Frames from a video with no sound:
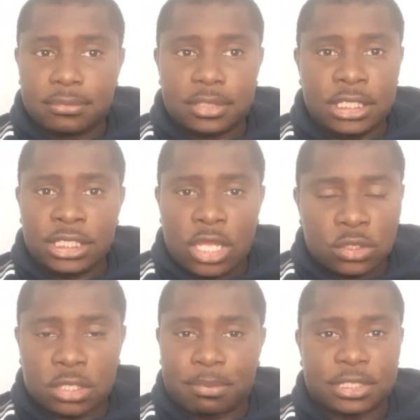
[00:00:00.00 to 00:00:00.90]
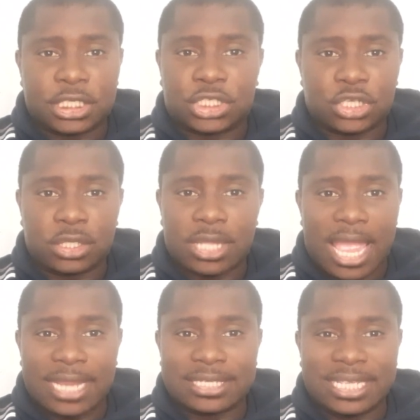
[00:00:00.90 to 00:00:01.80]
He knows the position
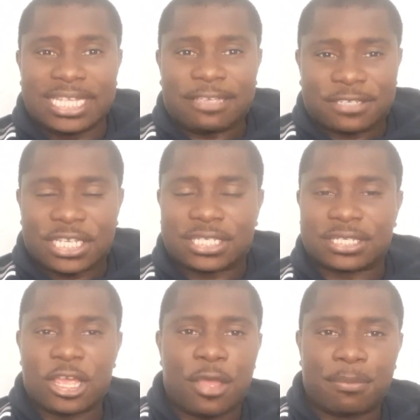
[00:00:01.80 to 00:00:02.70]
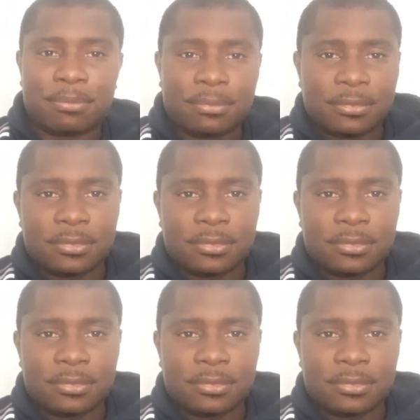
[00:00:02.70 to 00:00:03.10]
and he gives us an